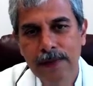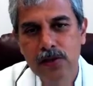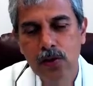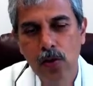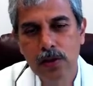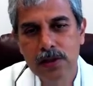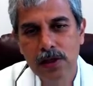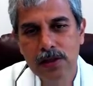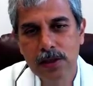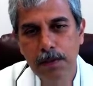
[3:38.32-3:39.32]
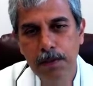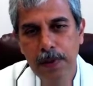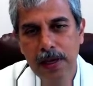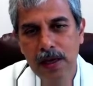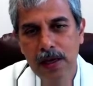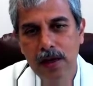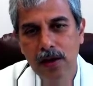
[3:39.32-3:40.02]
So it's a big